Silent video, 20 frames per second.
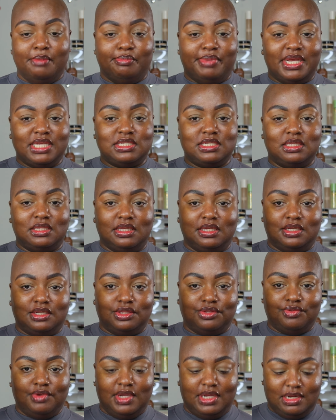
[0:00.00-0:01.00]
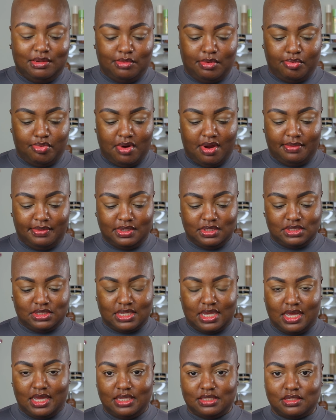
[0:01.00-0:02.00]
basically the three of them are probably the
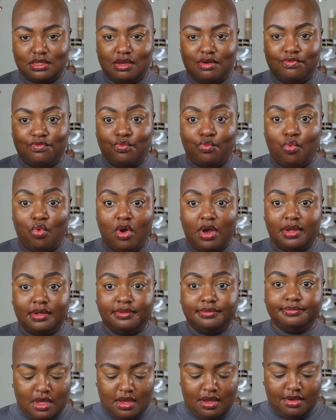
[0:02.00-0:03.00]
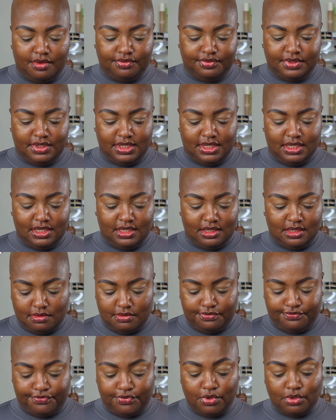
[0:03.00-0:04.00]
size of one of the
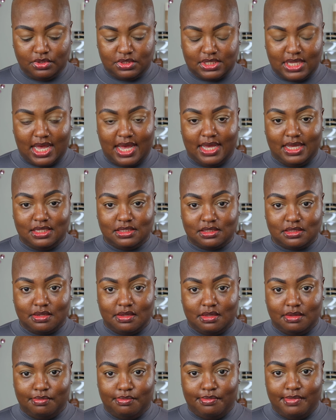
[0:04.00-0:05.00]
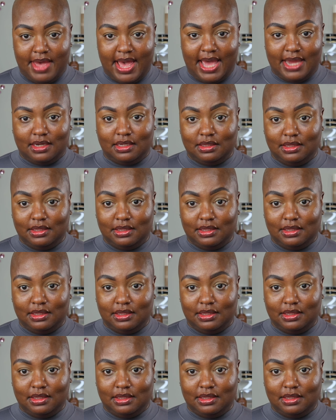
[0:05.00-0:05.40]
full size matte